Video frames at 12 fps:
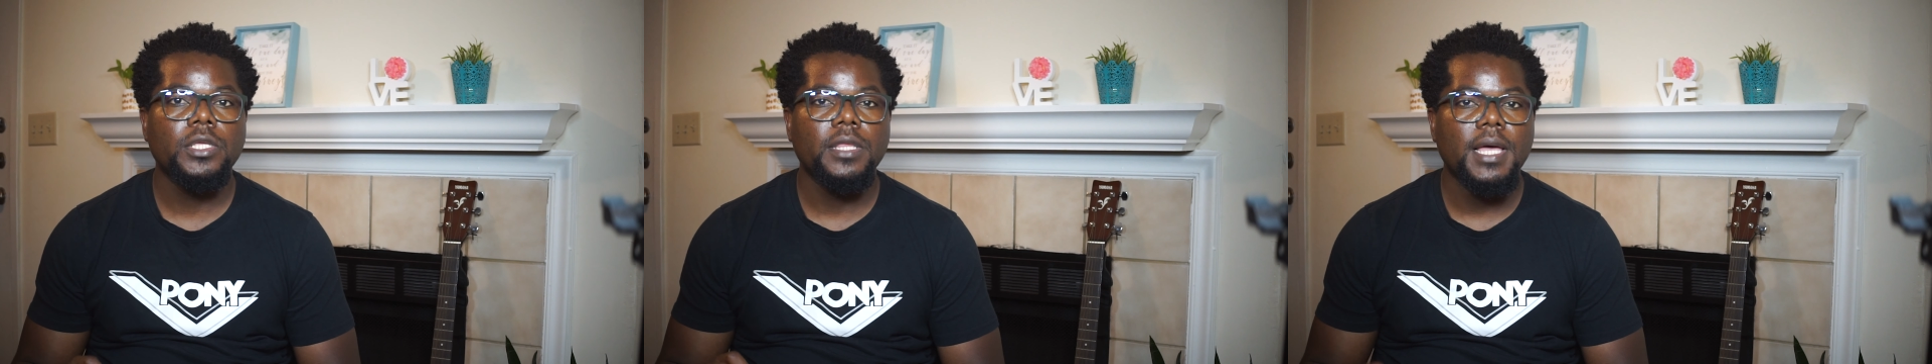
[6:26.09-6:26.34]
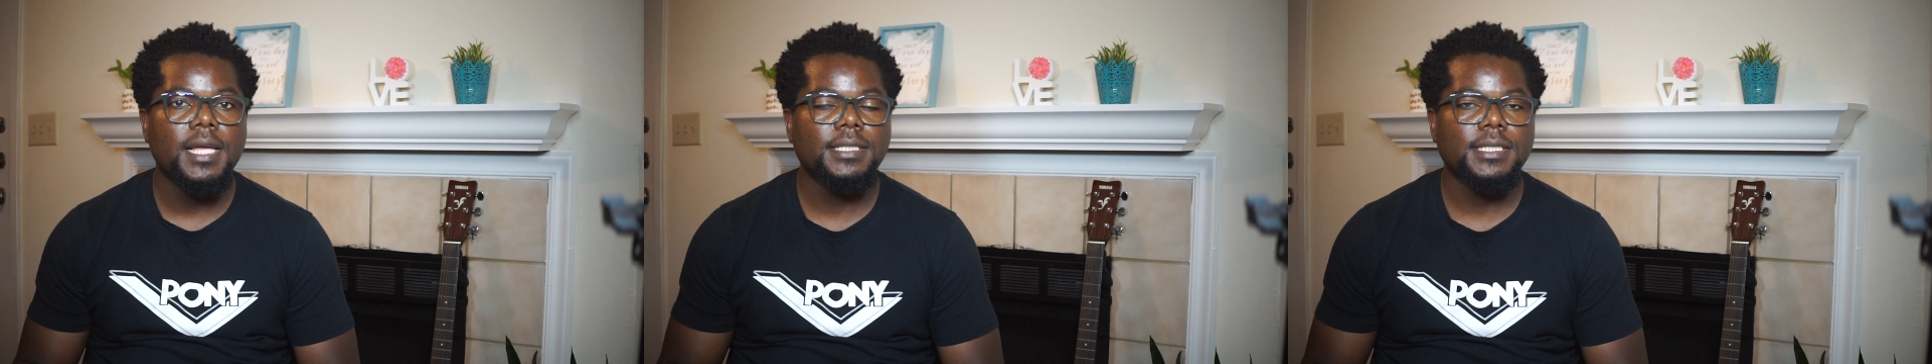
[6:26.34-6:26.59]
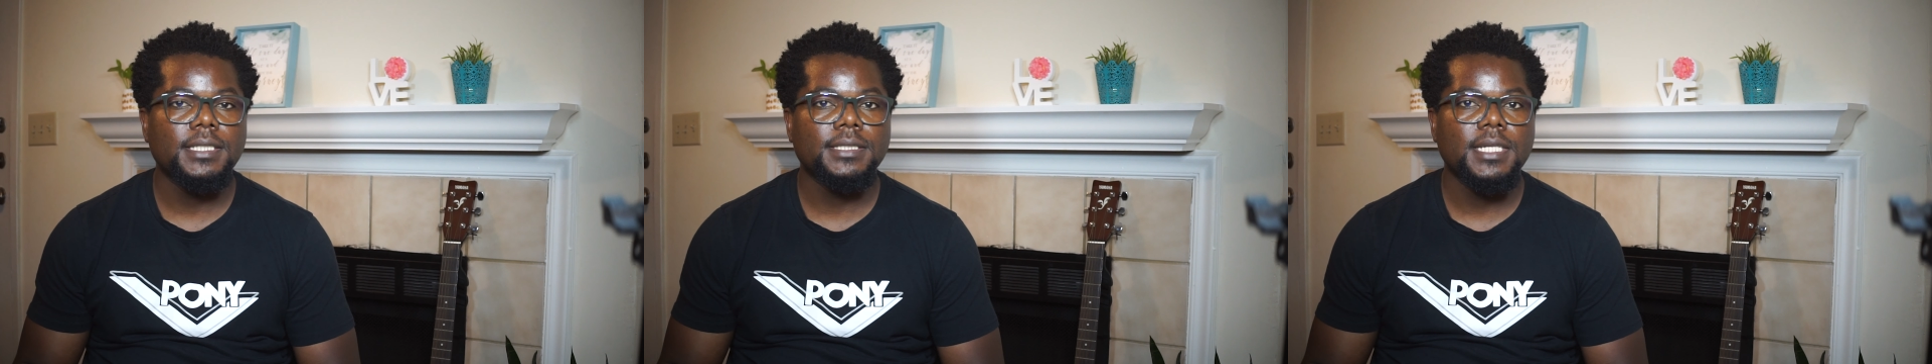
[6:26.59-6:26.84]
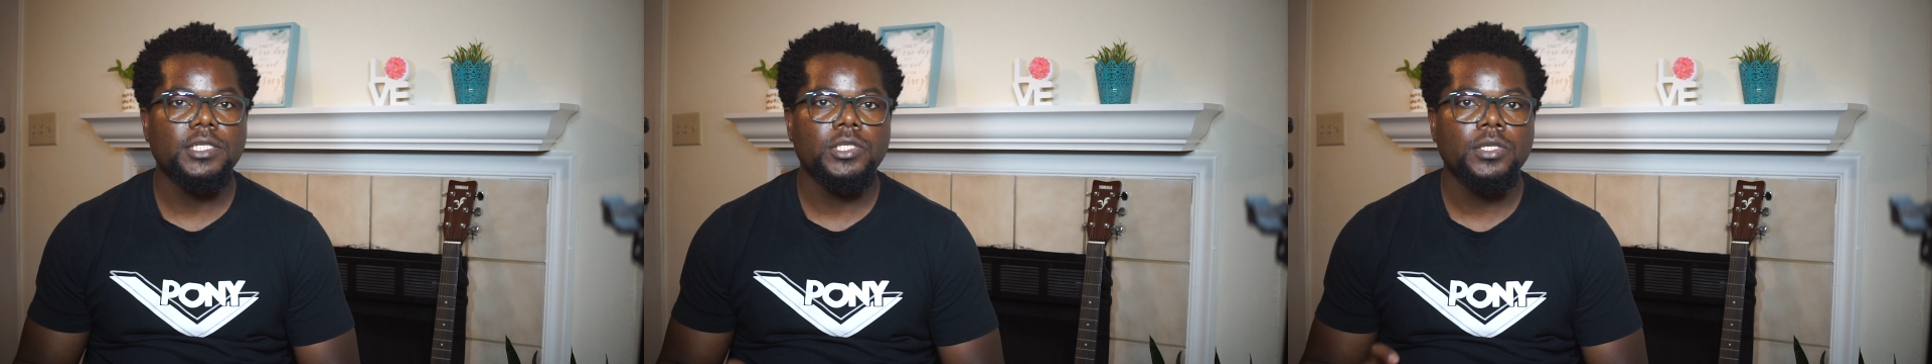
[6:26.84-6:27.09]
the answers
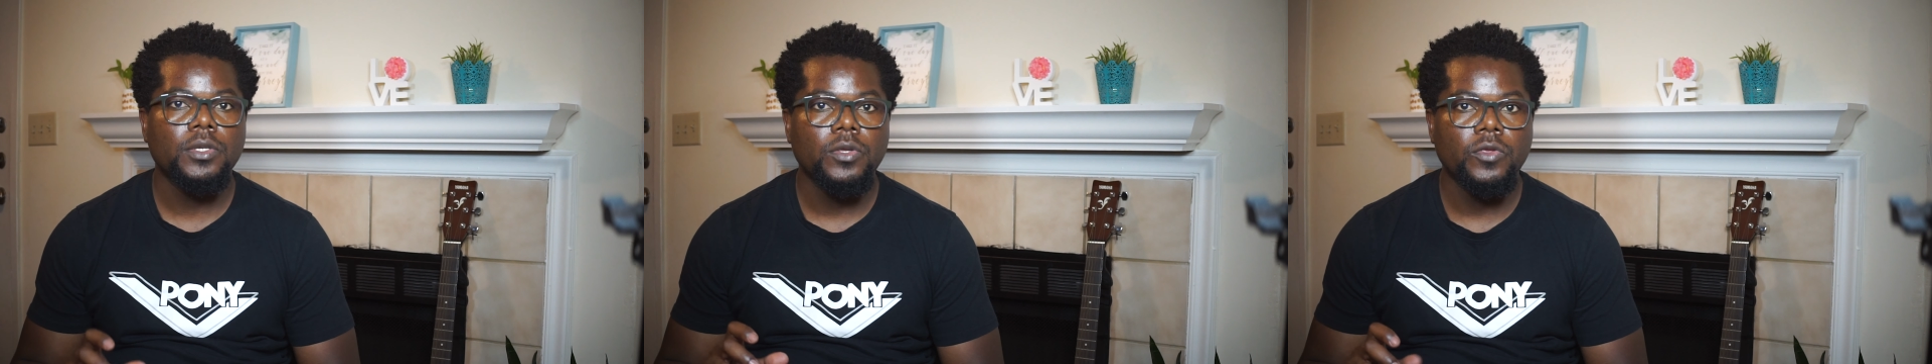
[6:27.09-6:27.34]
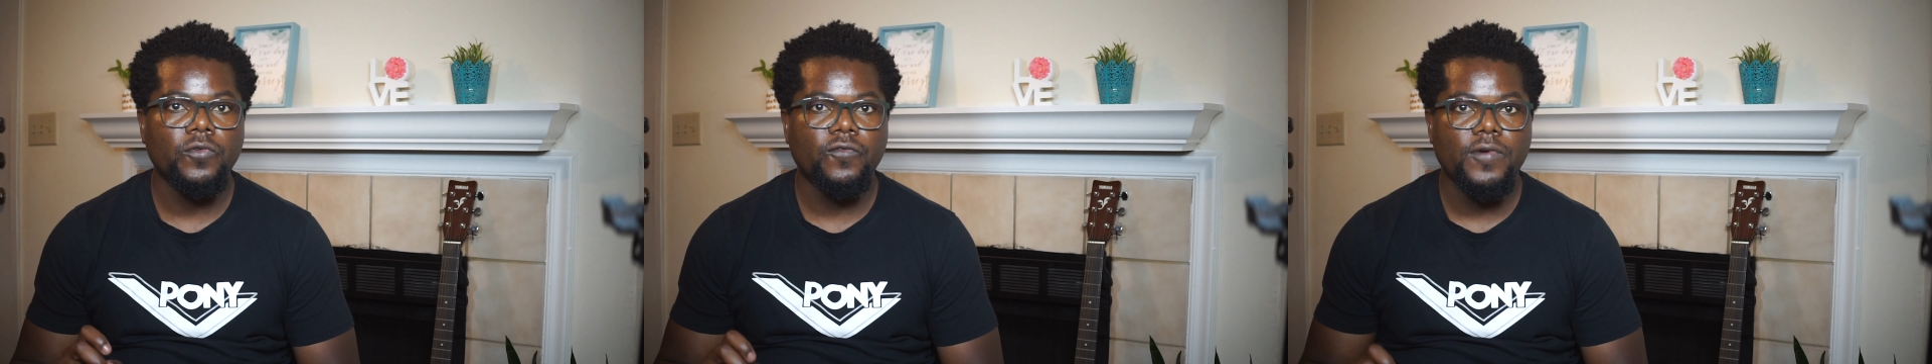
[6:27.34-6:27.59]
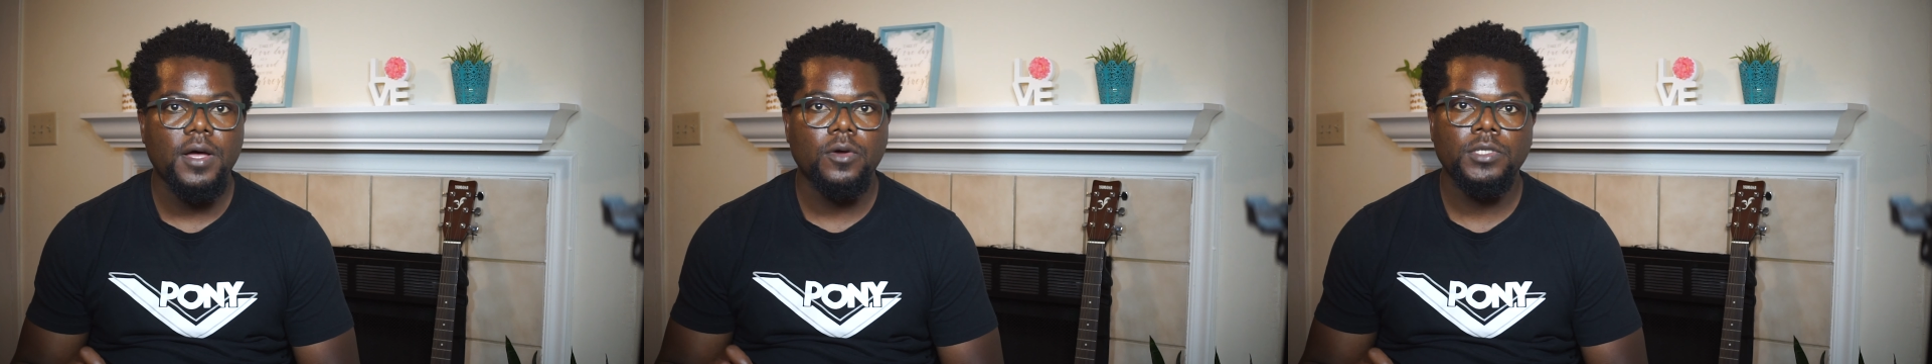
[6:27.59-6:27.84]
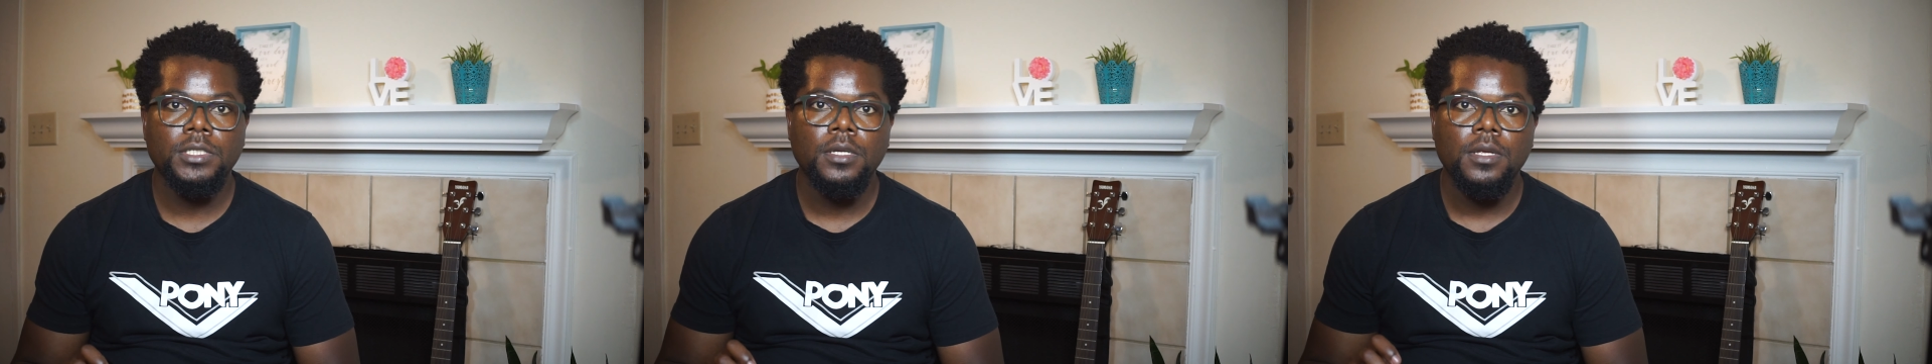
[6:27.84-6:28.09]
that you
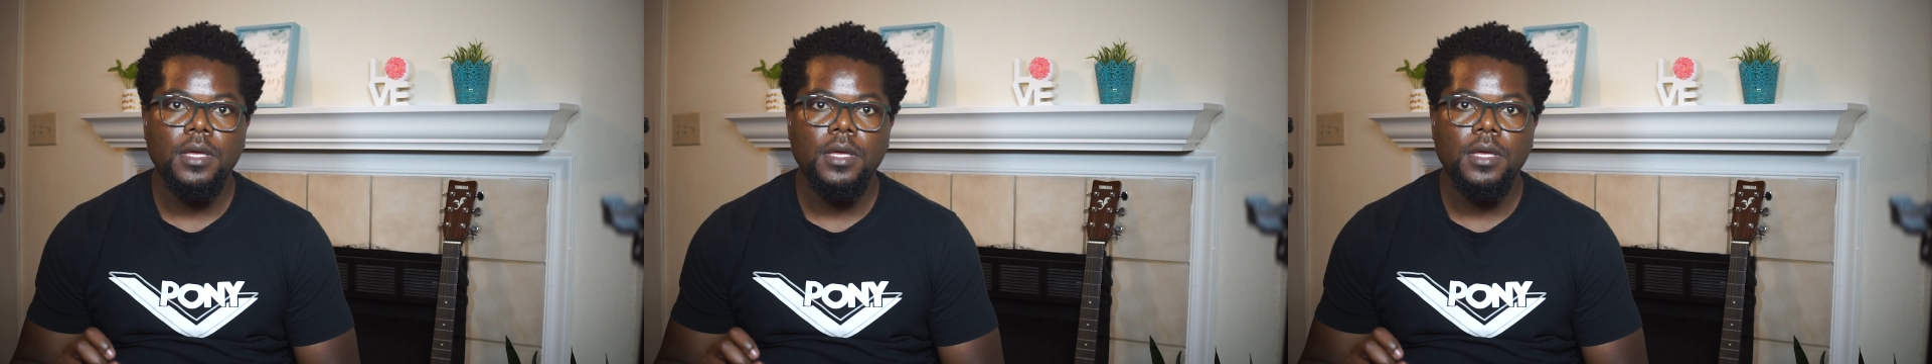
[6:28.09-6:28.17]
found